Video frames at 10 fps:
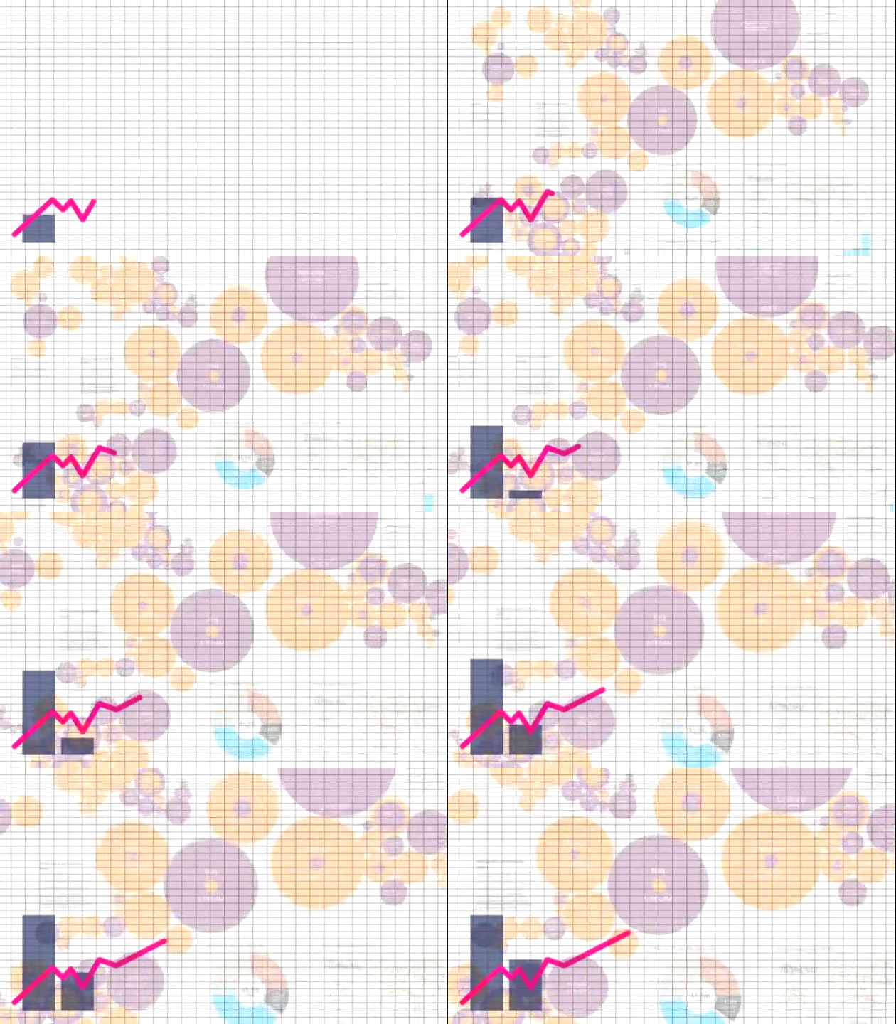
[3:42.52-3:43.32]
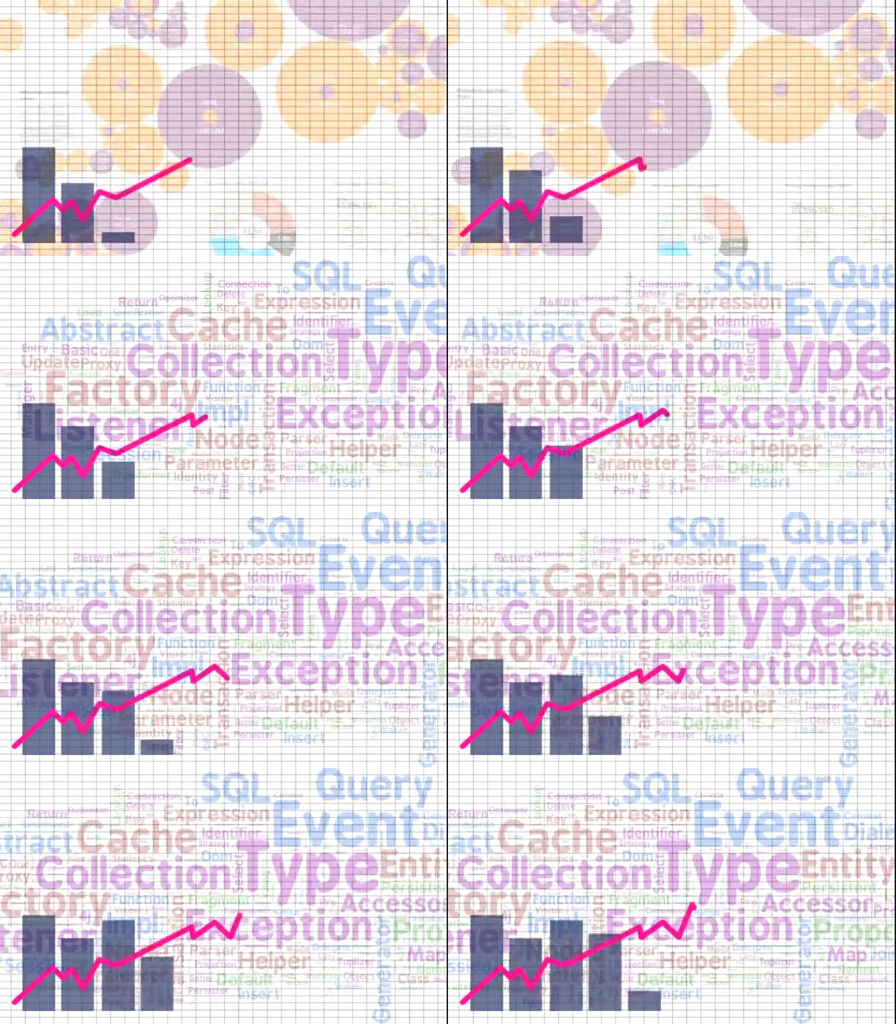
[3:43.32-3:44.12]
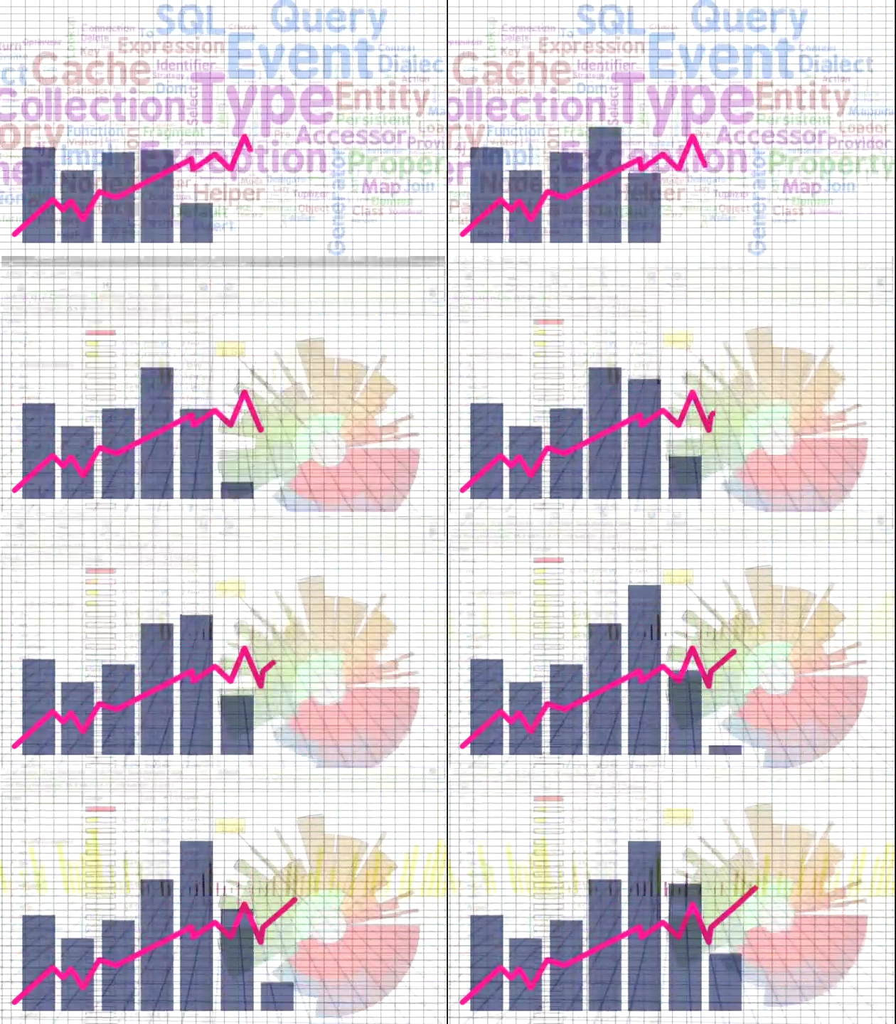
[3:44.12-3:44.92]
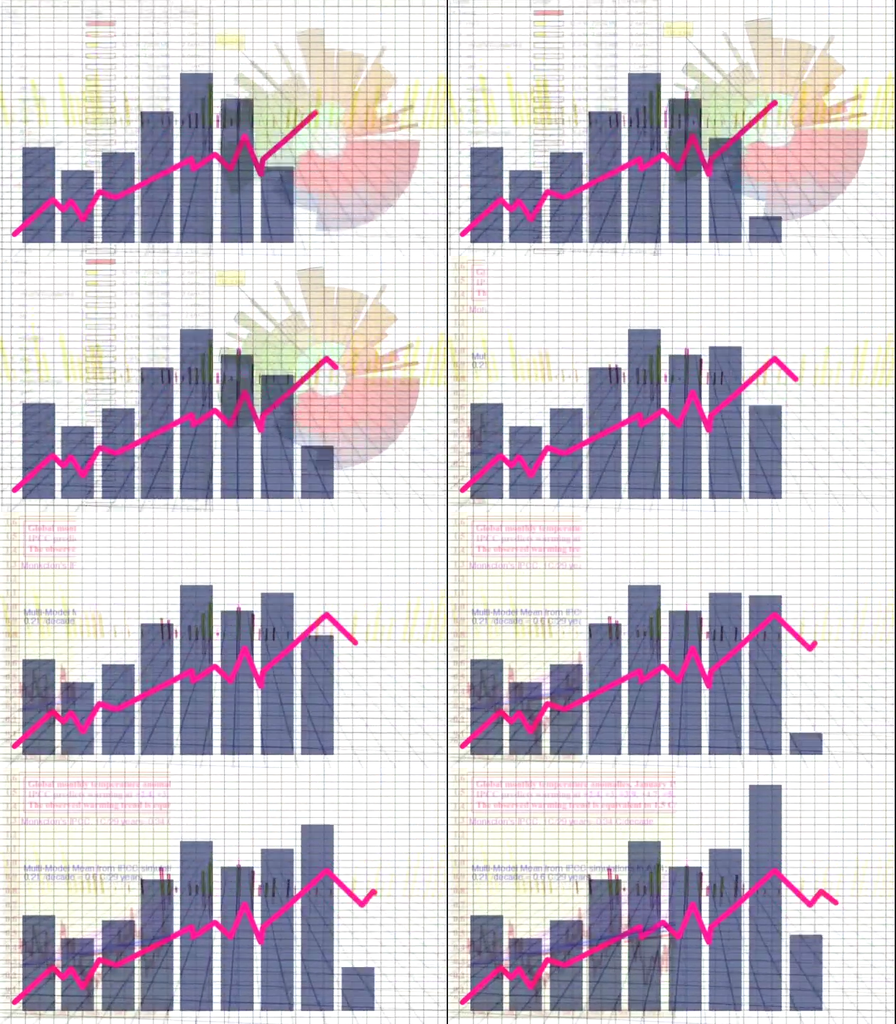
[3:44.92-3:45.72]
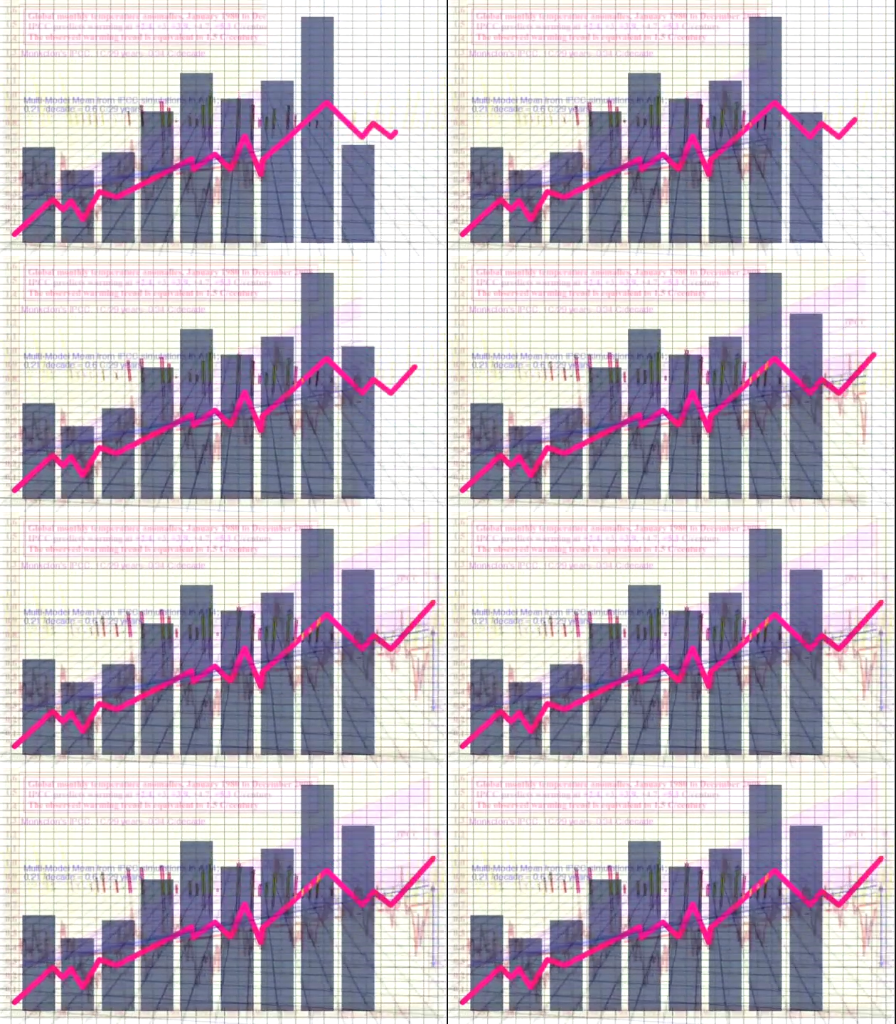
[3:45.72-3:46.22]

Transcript: (no speaker visible)